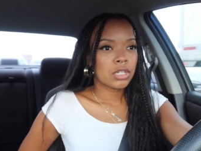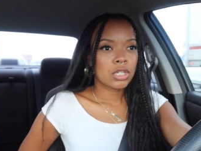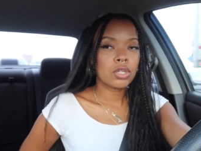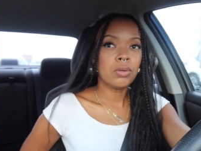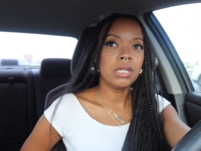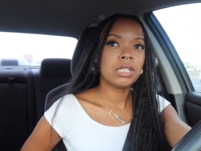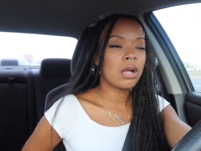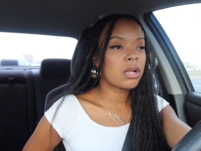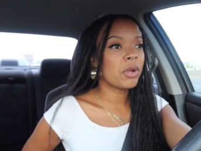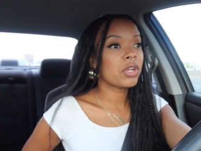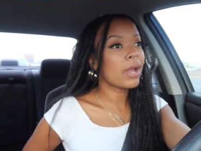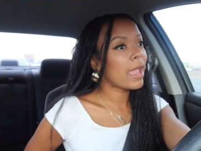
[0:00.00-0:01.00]
You need to talk
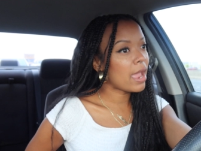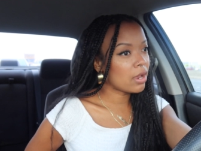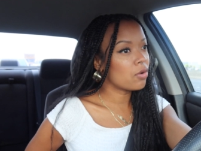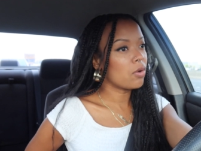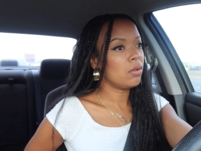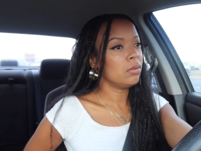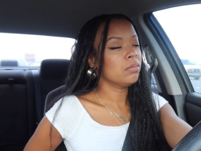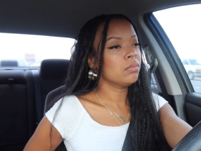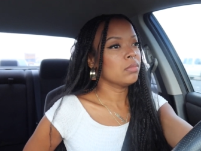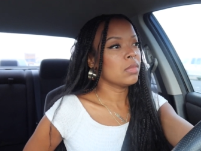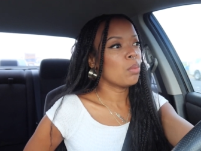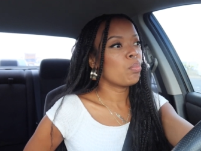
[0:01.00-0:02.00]
about your end goal,
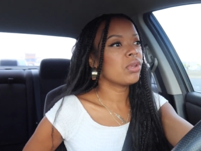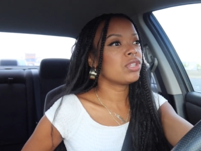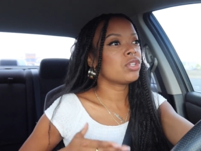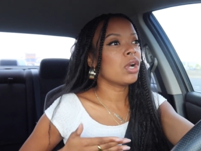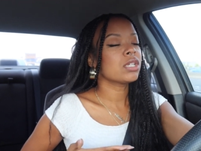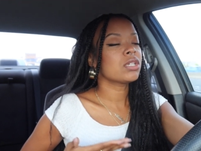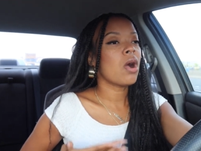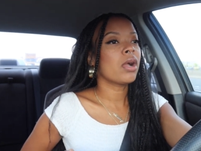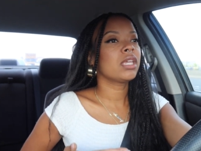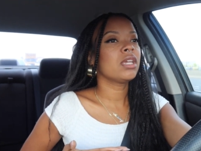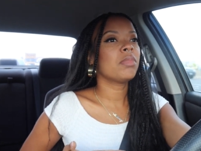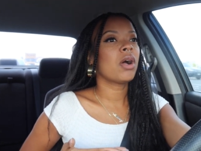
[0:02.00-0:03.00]
but start
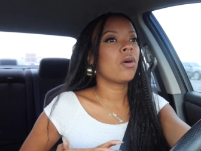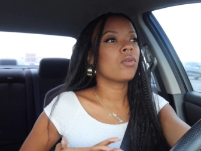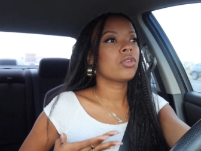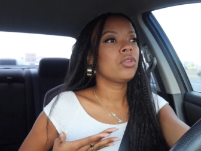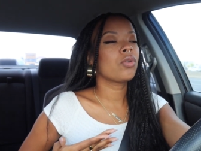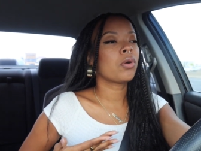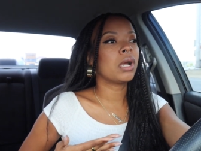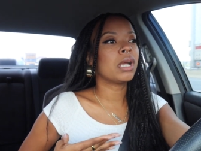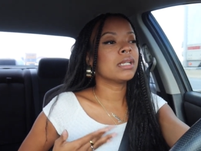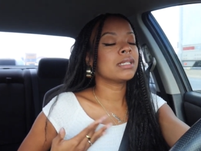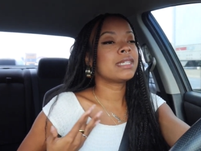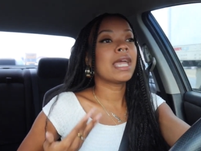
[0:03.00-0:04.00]
talking about
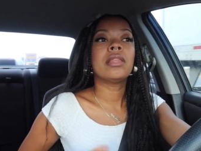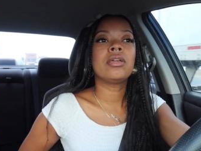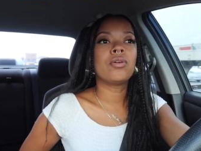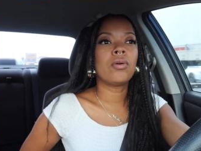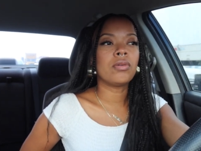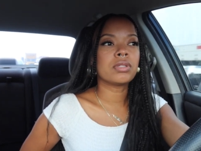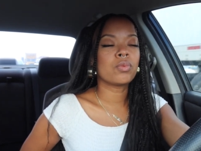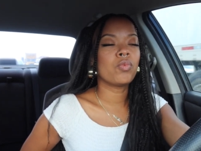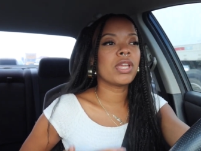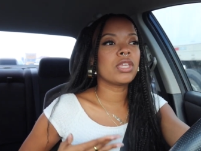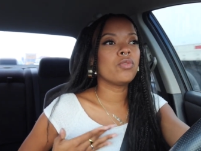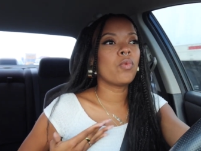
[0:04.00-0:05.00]
your daily goals,
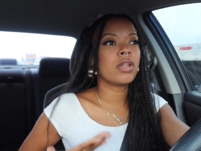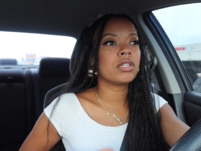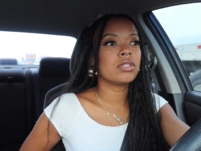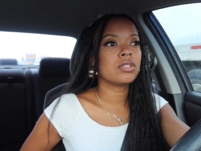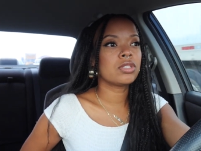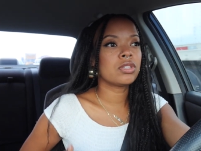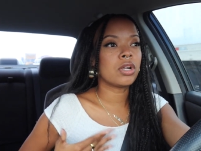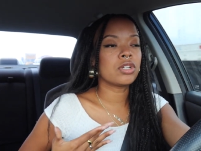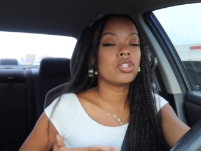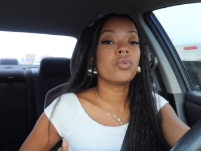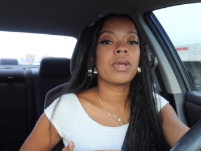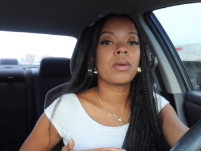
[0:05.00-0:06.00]
what you wanna
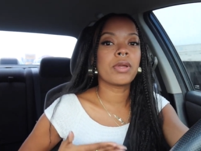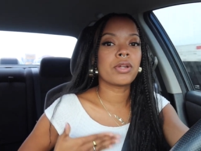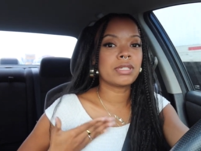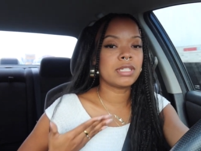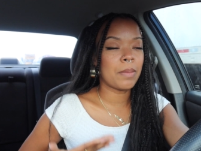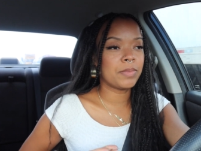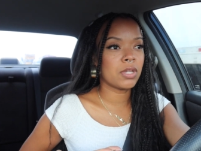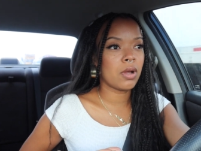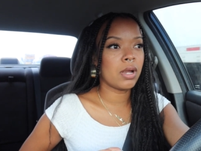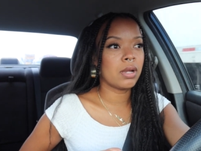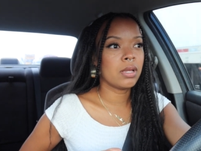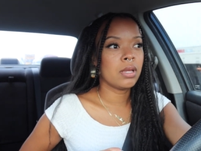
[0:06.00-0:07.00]
start doing, what your steps
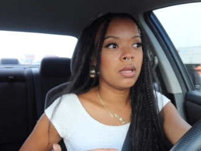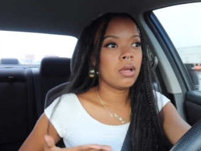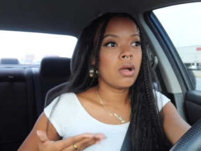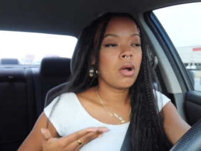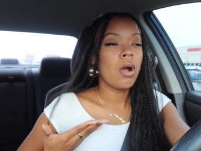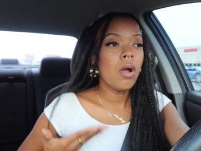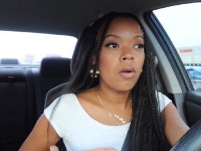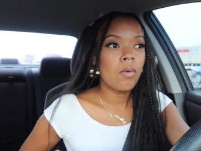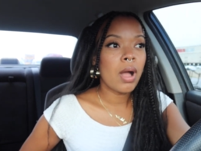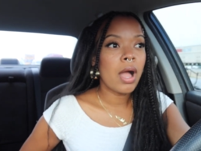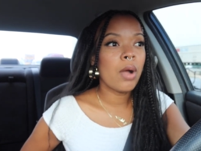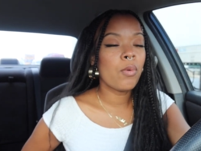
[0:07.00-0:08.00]
are.
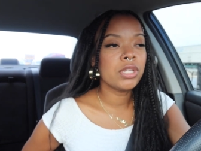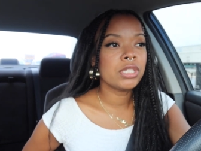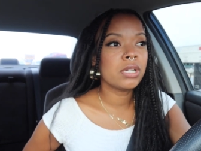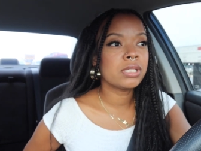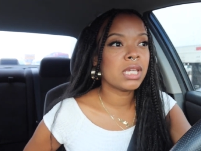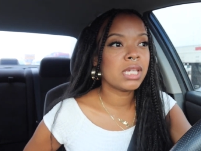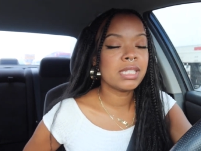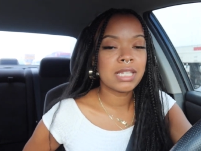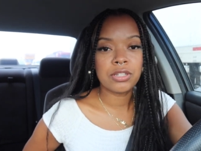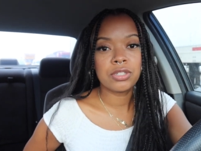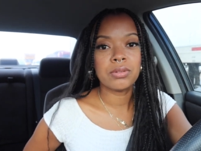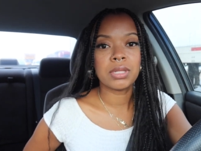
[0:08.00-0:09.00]
Oh, I wanna start taking
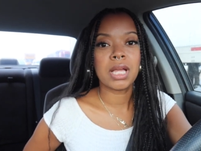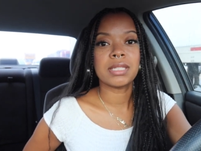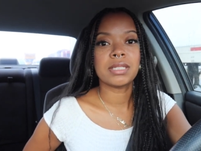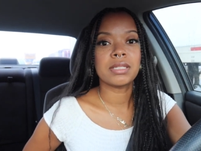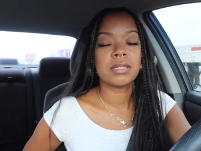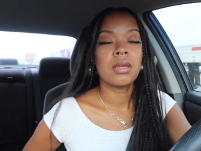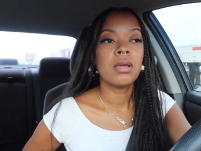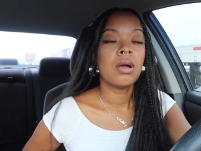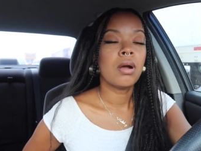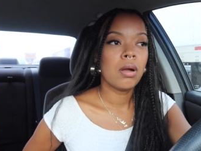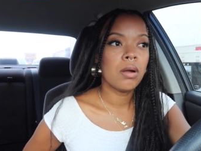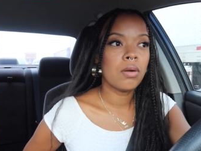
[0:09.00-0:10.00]
tattoo classes
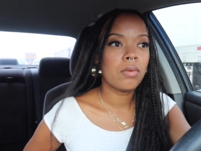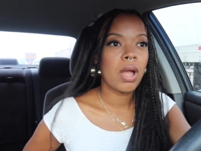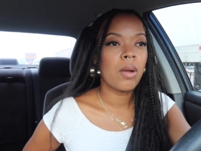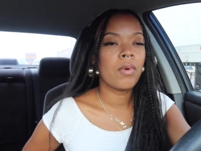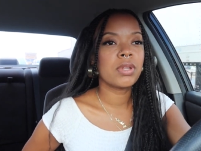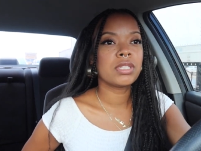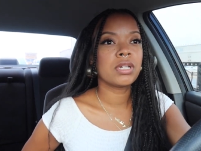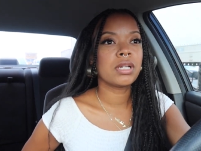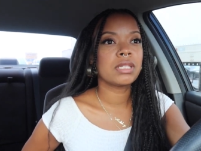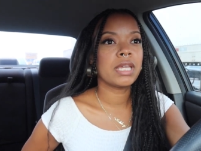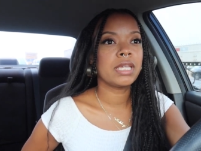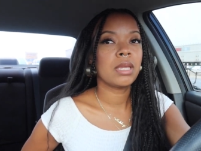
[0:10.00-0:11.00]
oh, I want to
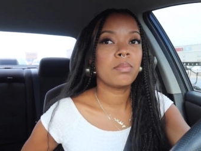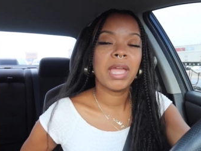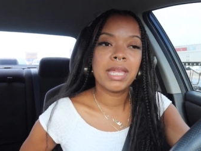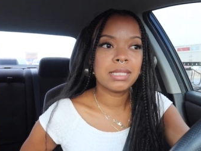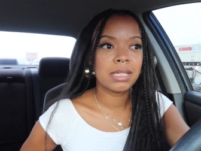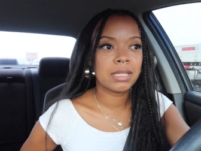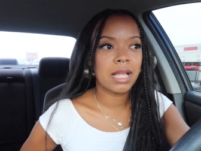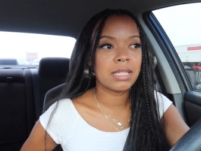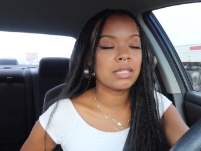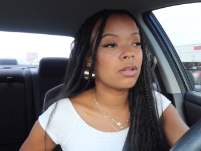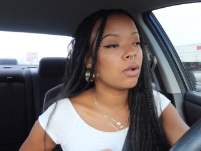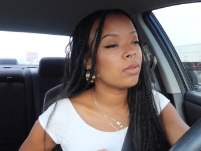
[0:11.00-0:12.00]
start taking painting
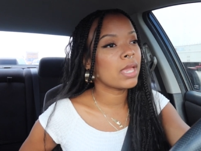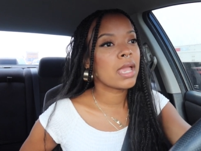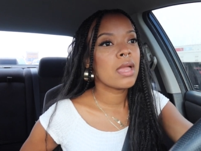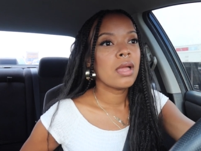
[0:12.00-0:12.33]
class, you know, like